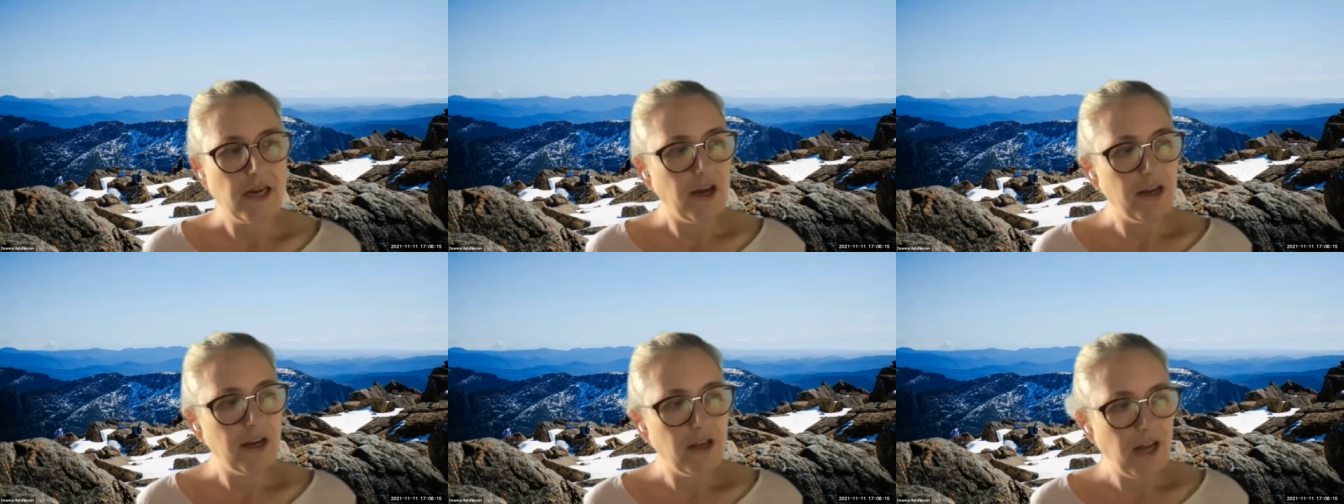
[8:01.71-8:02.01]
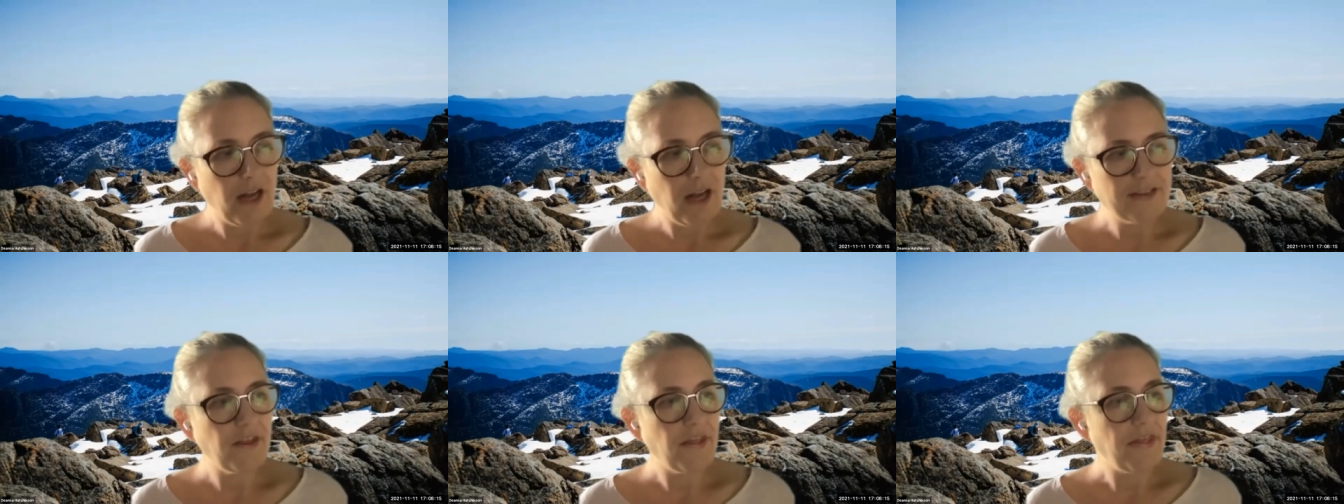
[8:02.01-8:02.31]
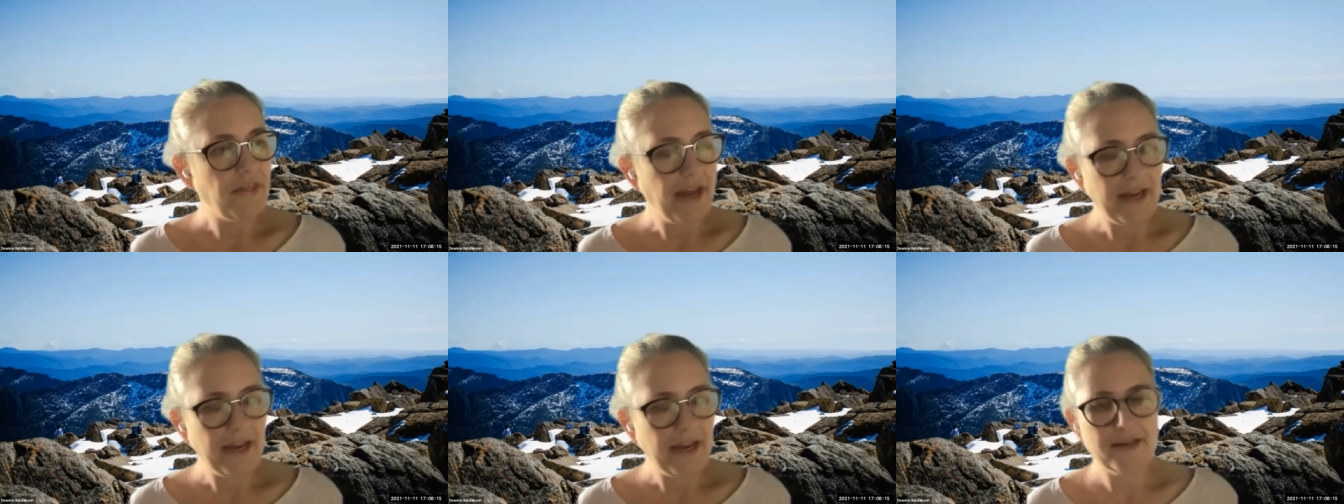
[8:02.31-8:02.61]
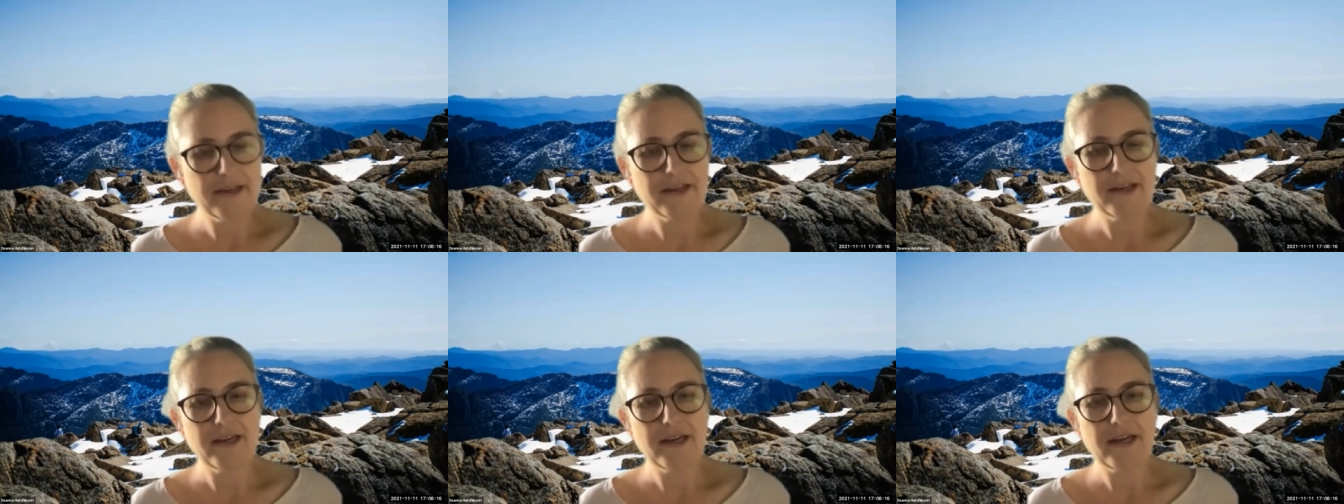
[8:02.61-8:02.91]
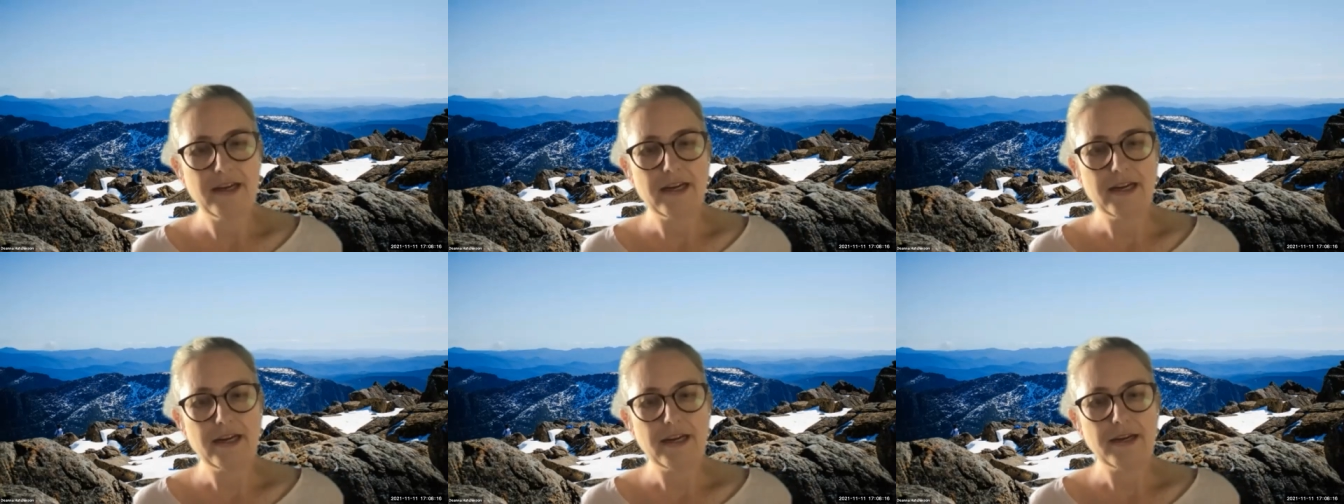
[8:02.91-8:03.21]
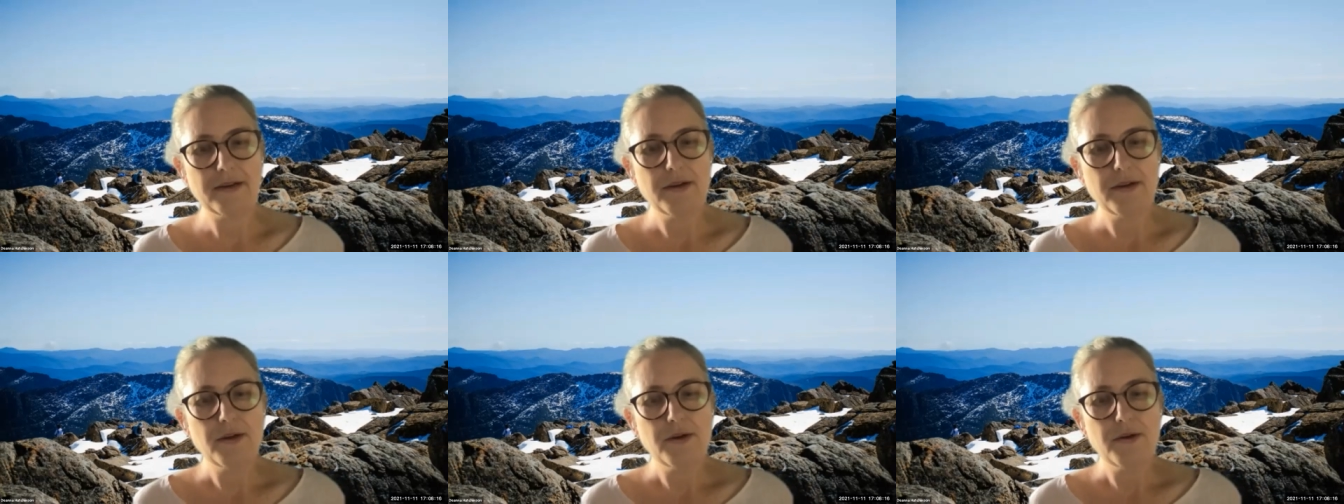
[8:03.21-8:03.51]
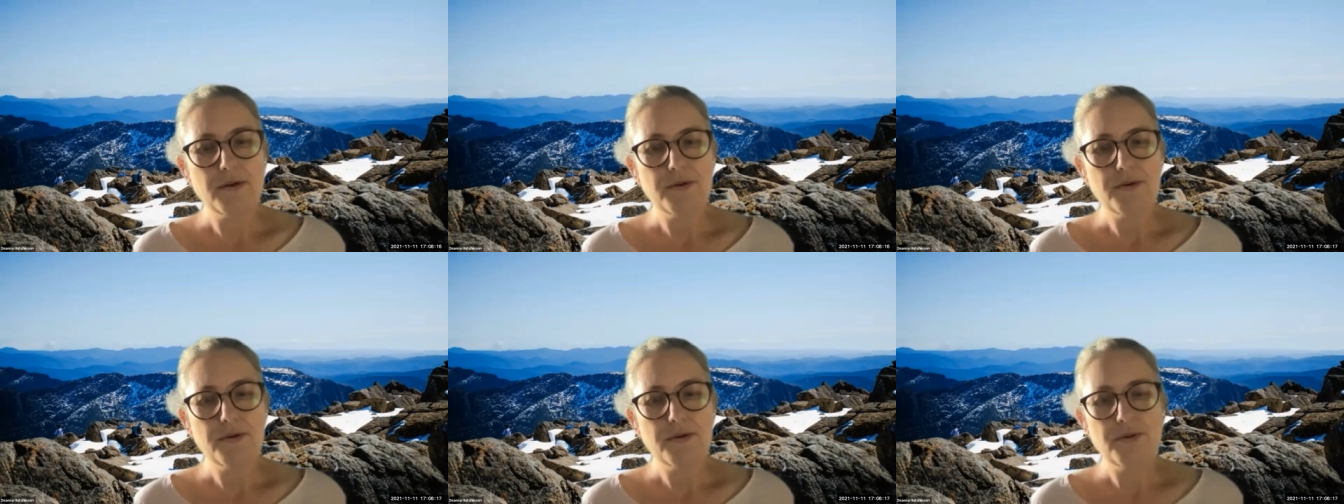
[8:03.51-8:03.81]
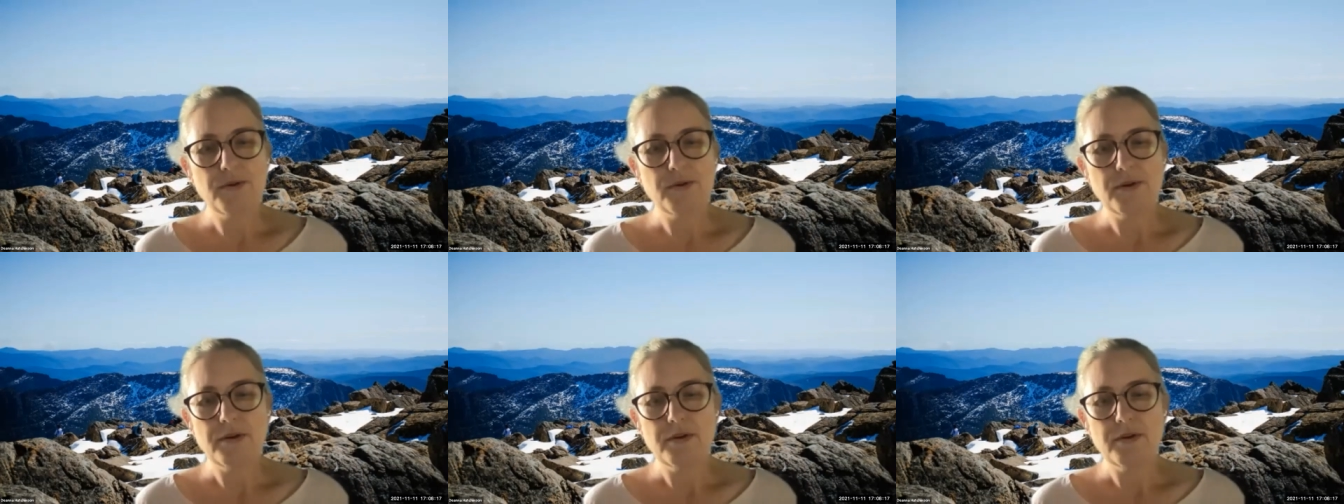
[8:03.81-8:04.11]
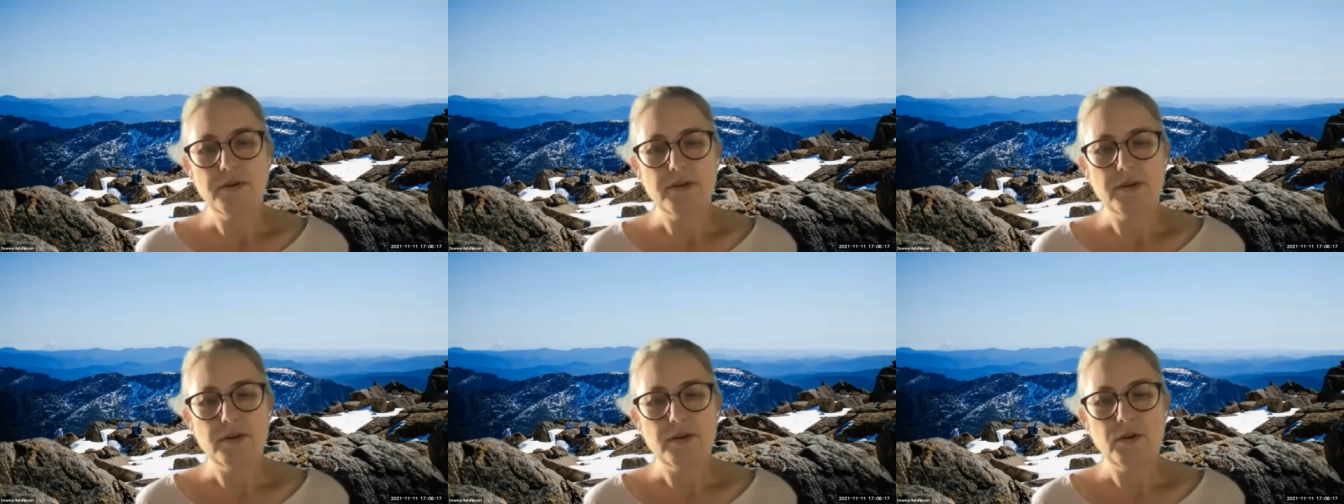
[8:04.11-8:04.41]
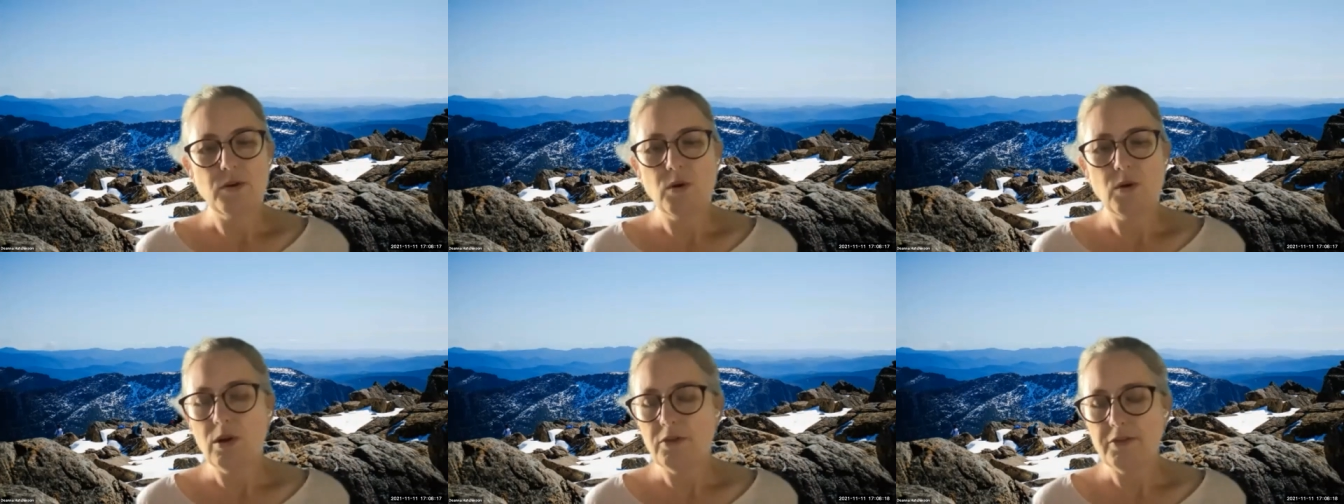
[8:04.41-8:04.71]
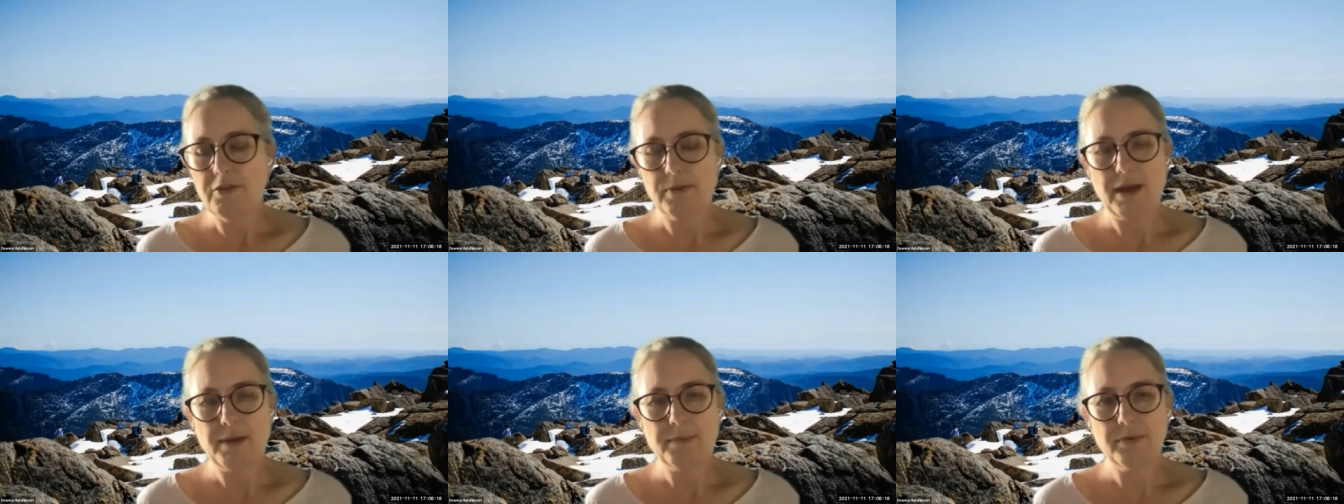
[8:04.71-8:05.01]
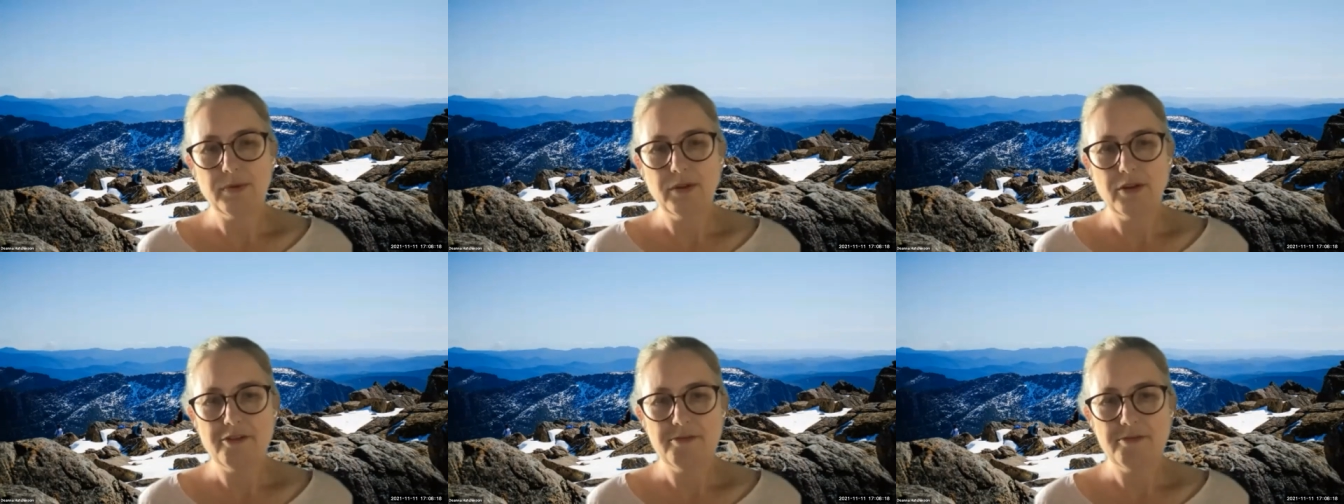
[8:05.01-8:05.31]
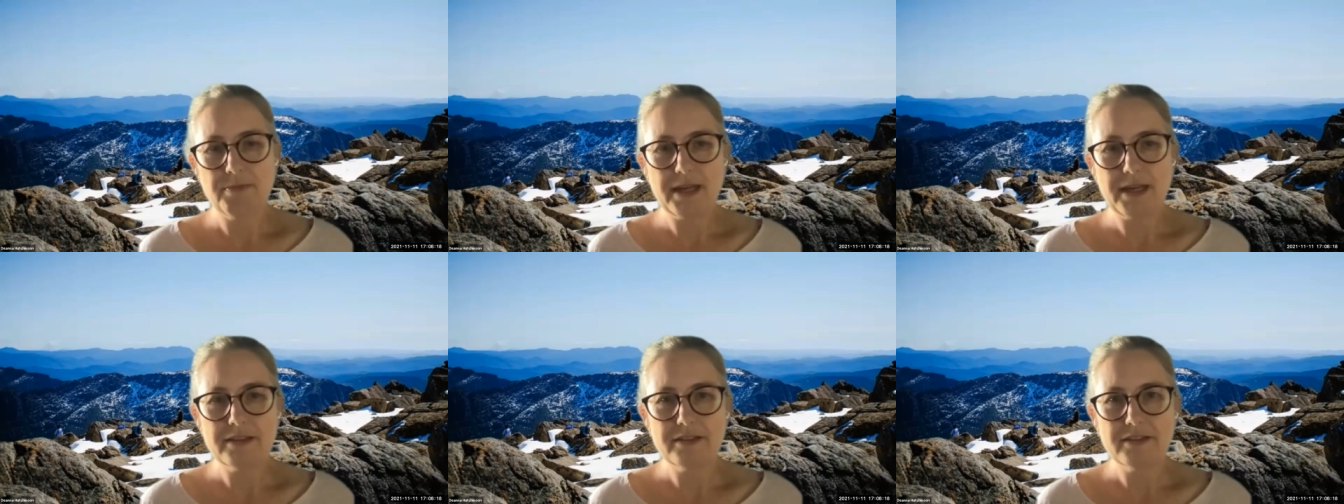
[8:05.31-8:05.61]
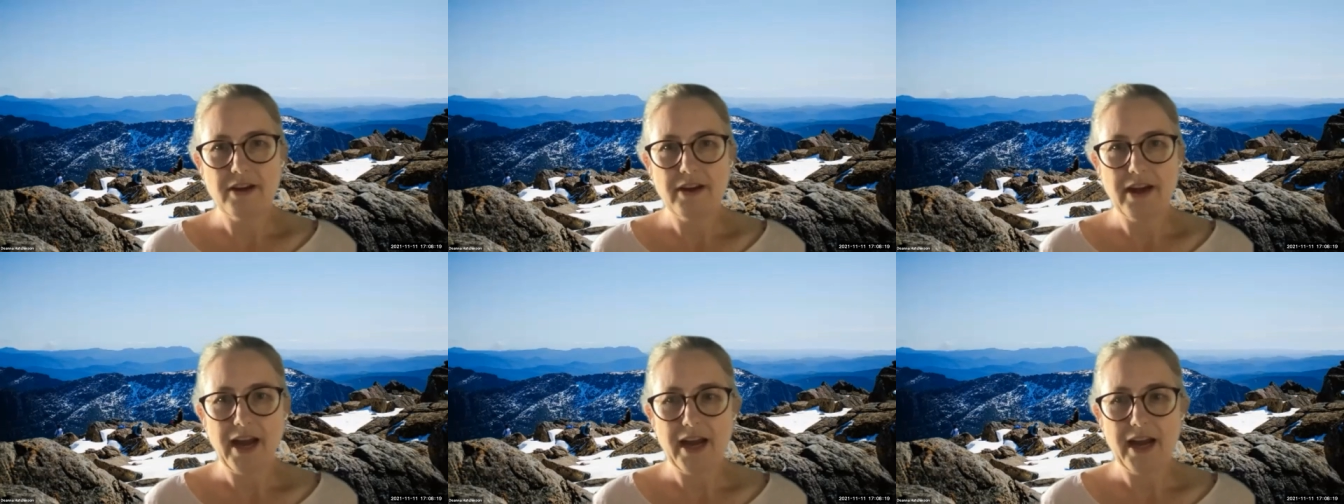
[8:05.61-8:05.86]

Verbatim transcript: I'd like to thank uh, all of the people who've been so